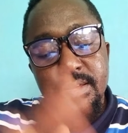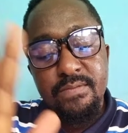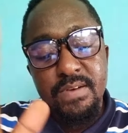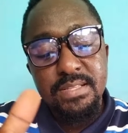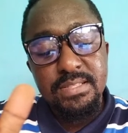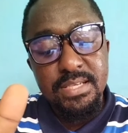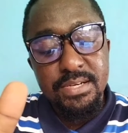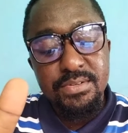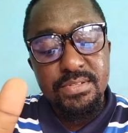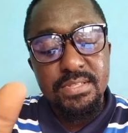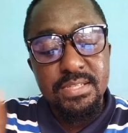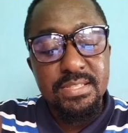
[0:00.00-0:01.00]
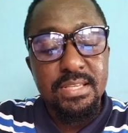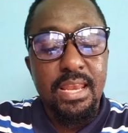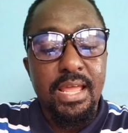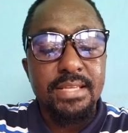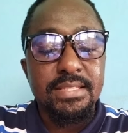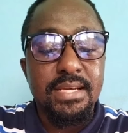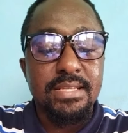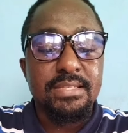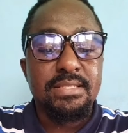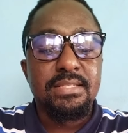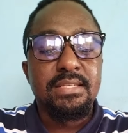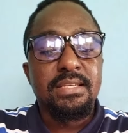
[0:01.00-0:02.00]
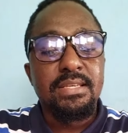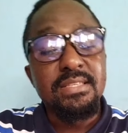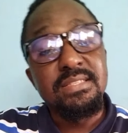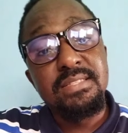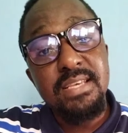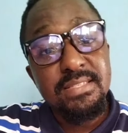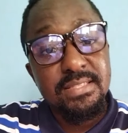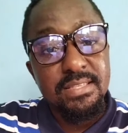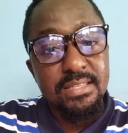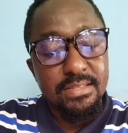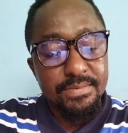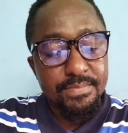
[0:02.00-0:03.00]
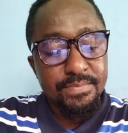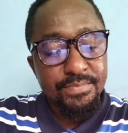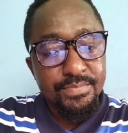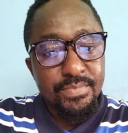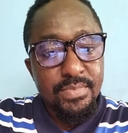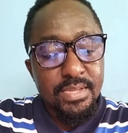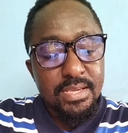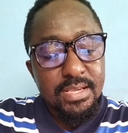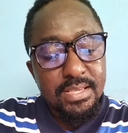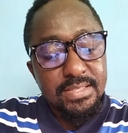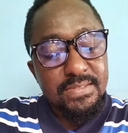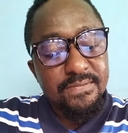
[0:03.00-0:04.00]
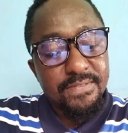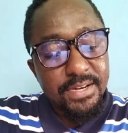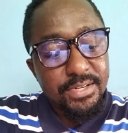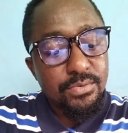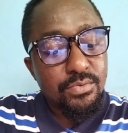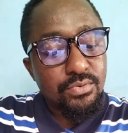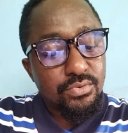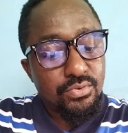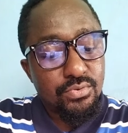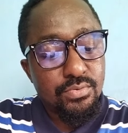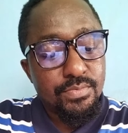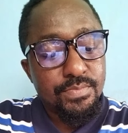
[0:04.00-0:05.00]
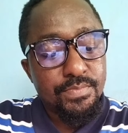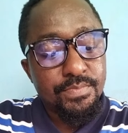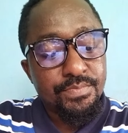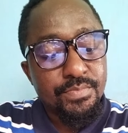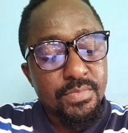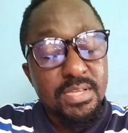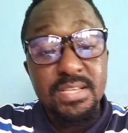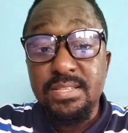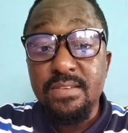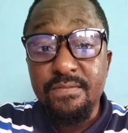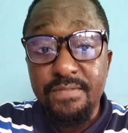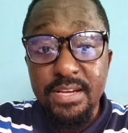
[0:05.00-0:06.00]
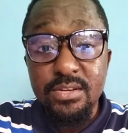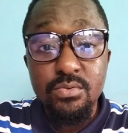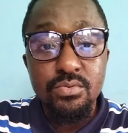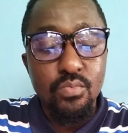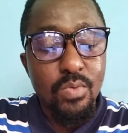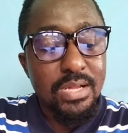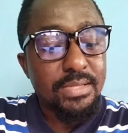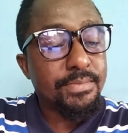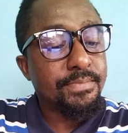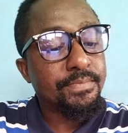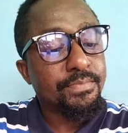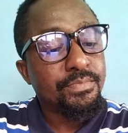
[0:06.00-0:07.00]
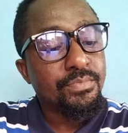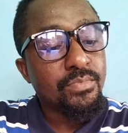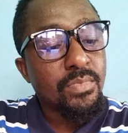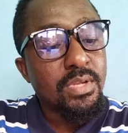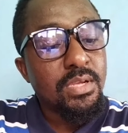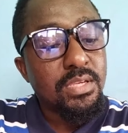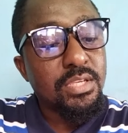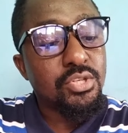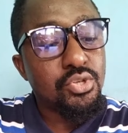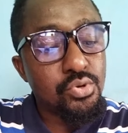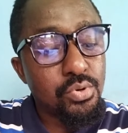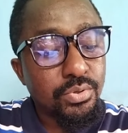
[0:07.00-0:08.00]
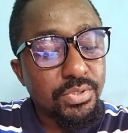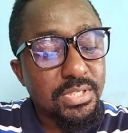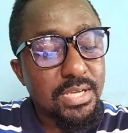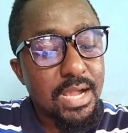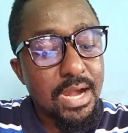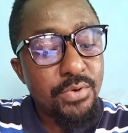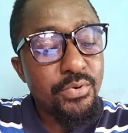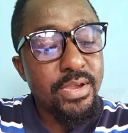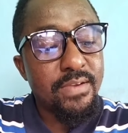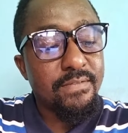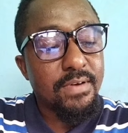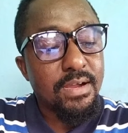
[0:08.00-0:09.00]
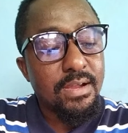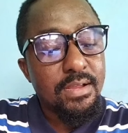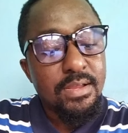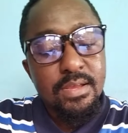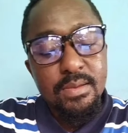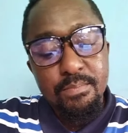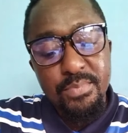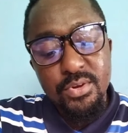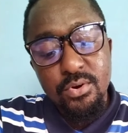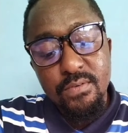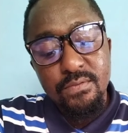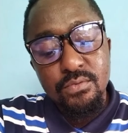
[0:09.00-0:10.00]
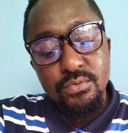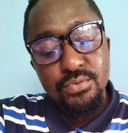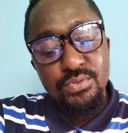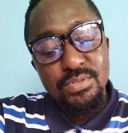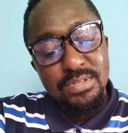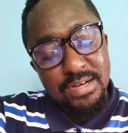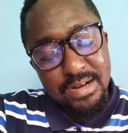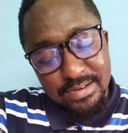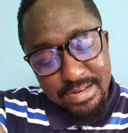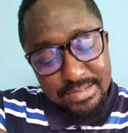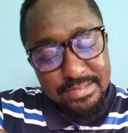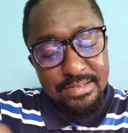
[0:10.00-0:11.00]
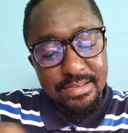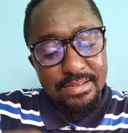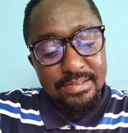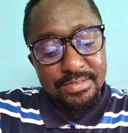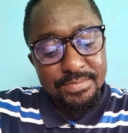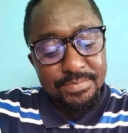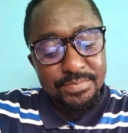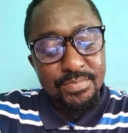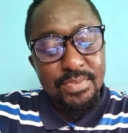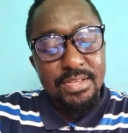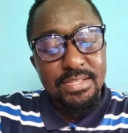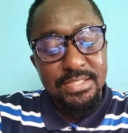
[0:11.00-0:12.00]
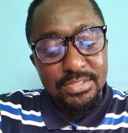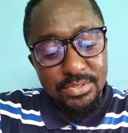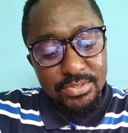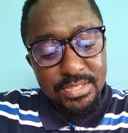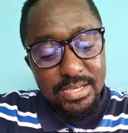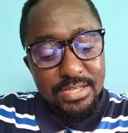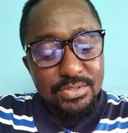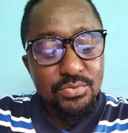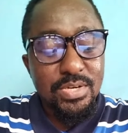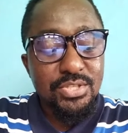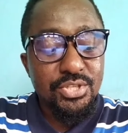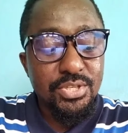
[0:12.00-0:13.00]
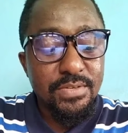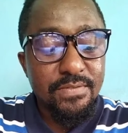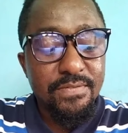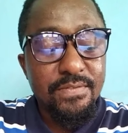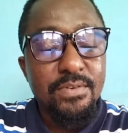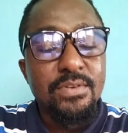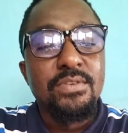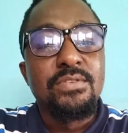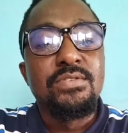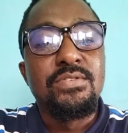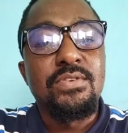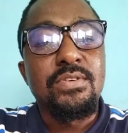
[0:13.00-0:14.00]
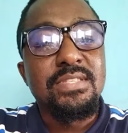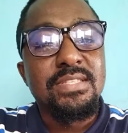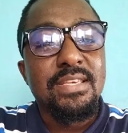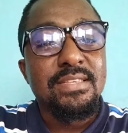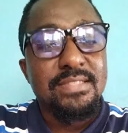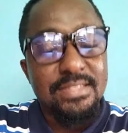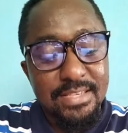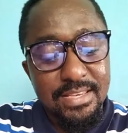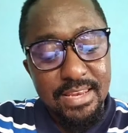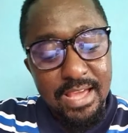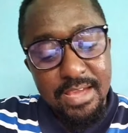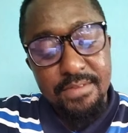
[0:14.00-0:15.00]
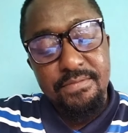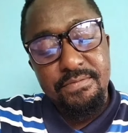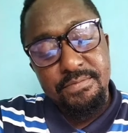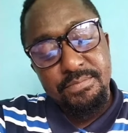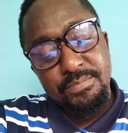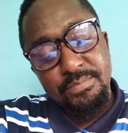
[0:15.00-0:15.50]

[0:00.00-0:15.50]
Ifa tells this client that his destiny is very good. It's a very good one. He should, however, be of good character in order to achieve success in life.